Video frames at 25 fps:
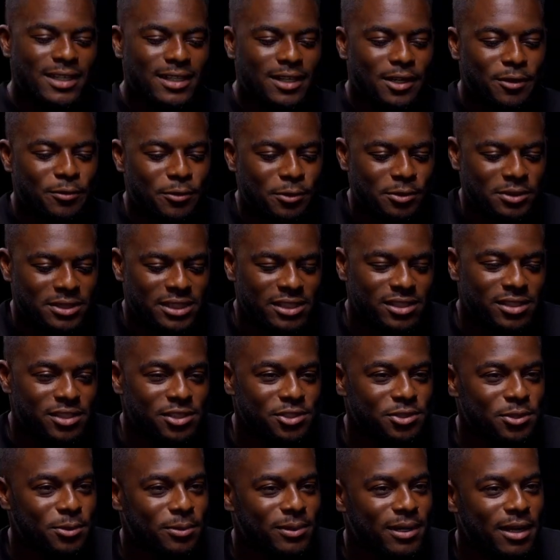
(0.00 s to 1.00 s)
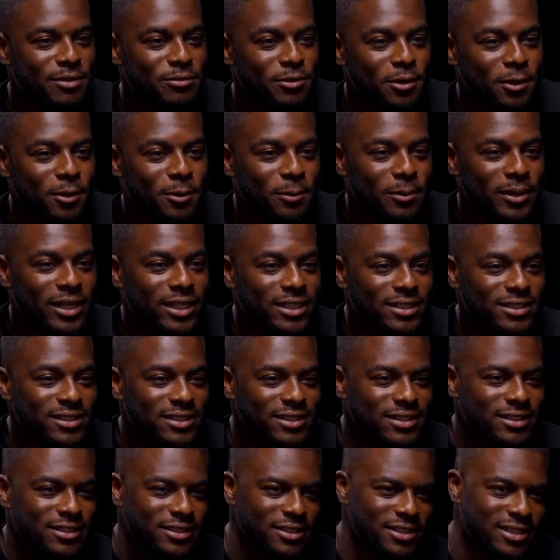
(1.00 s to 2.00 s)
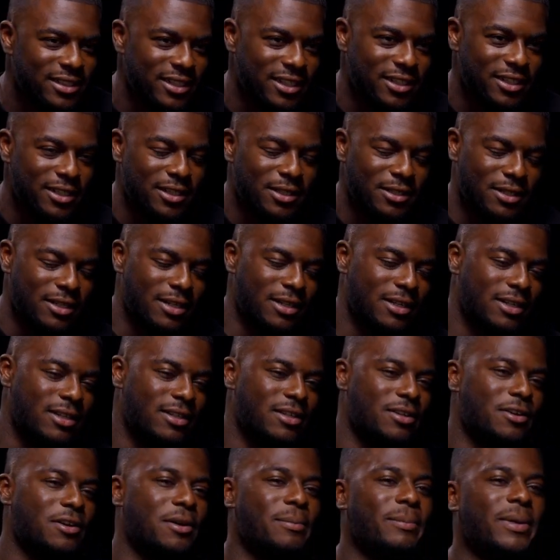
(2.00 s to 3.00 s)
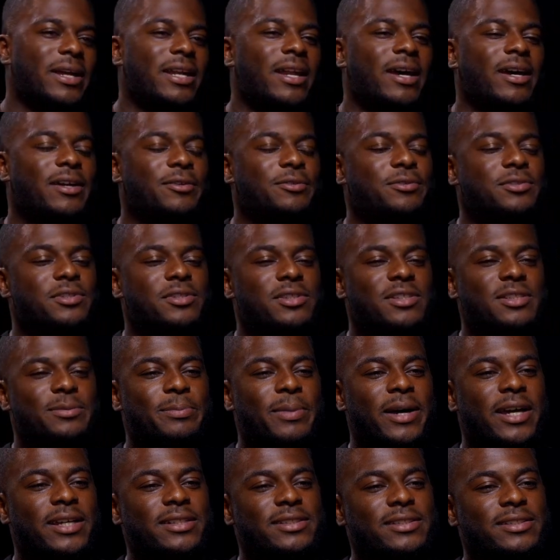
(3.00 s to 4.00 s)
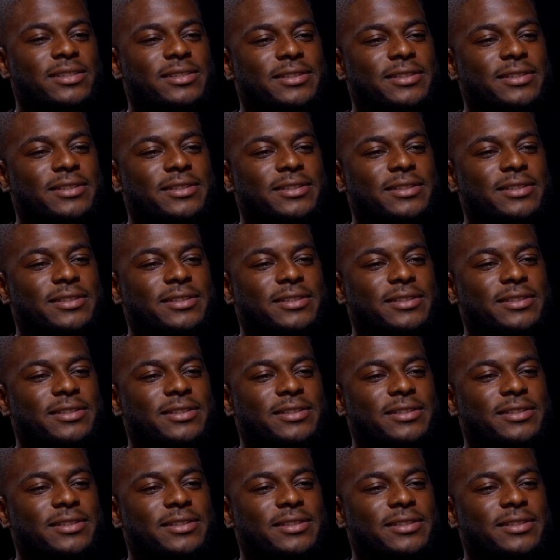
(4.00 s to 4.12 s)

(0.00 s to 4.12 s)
Of course, this is the show we have hot wings. You say you can, you're a man that handles your spice.